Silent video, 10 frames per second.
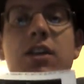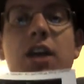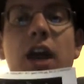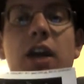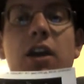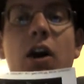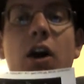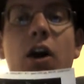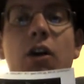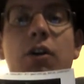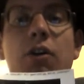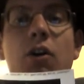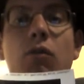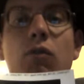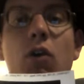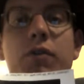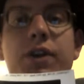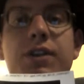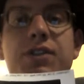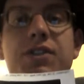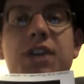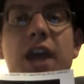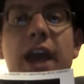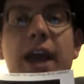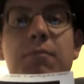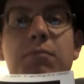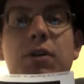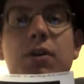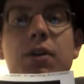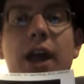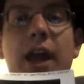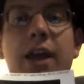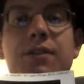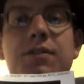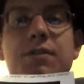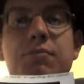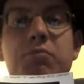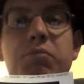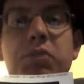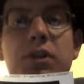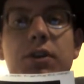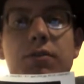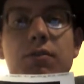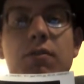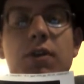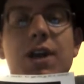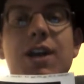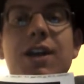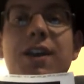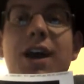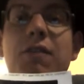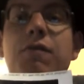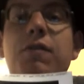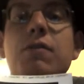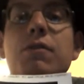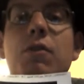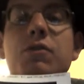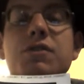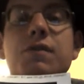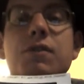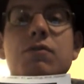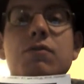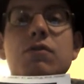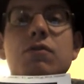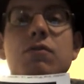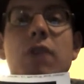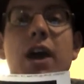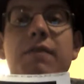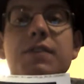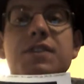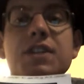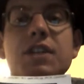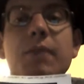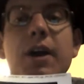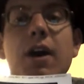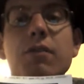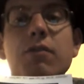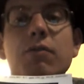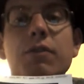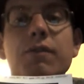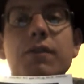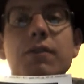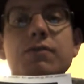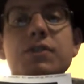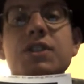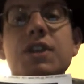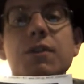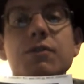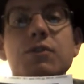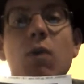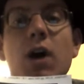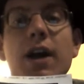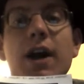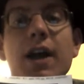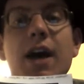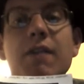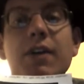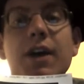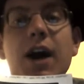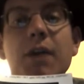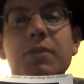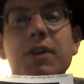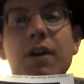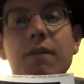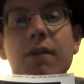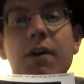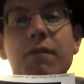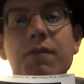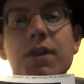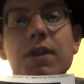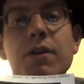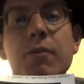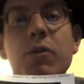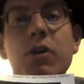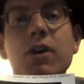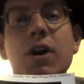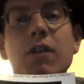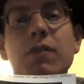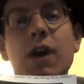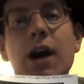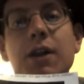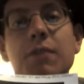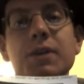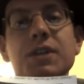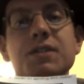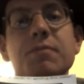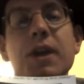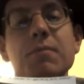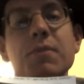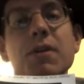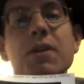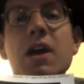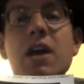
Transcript: K.R. Rowe's Amber and Blue. Now, for those of you who haven't seen my other reviews, here's why I have a copy of, of the uh, book cover on a piece of paper.